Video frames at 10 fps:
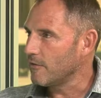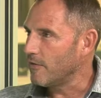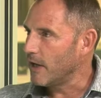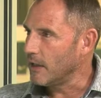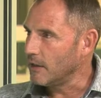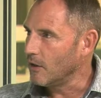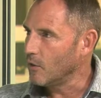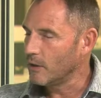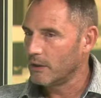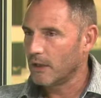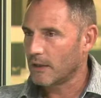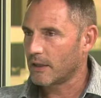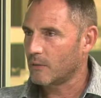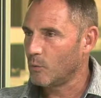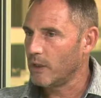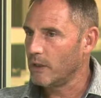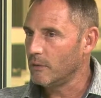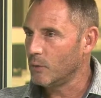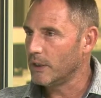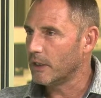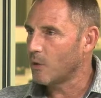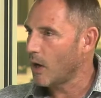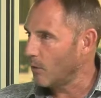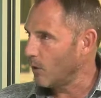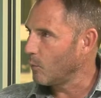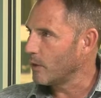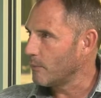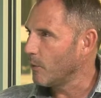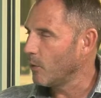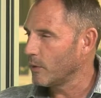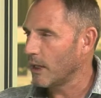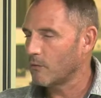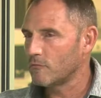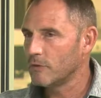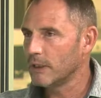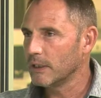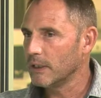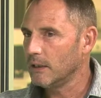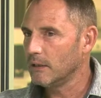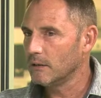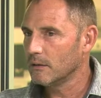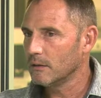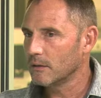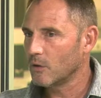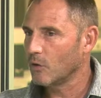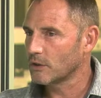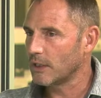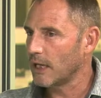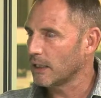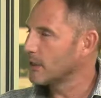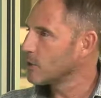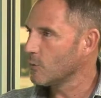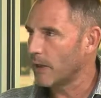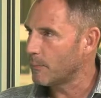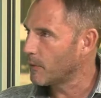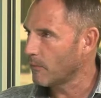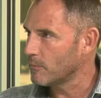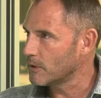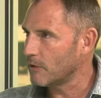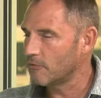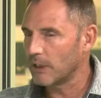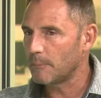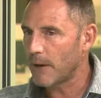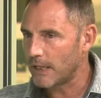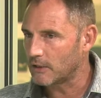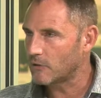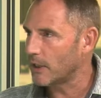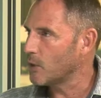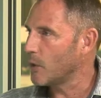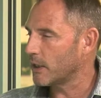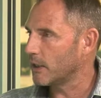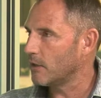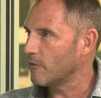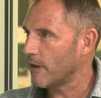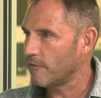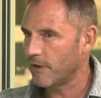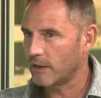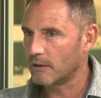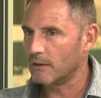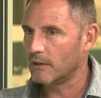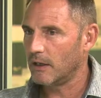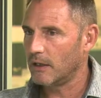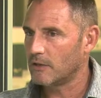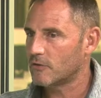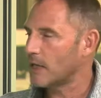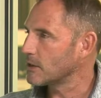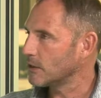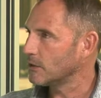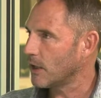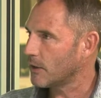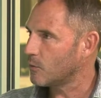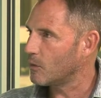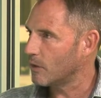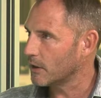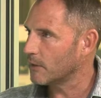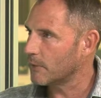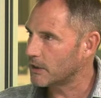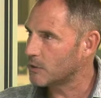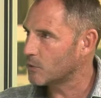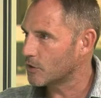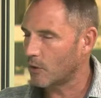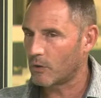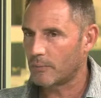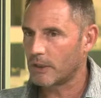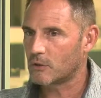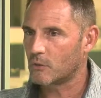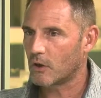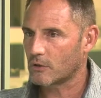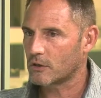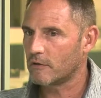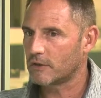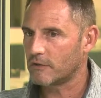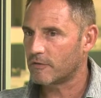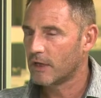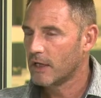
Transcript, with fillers: affair, you know, and I think we, we did quite well with the ball without really causing LA too many problems, didn't really penetrate quickly enough, I felt, and, and in transition, I think we were a little bit too slow and a bit too conservative.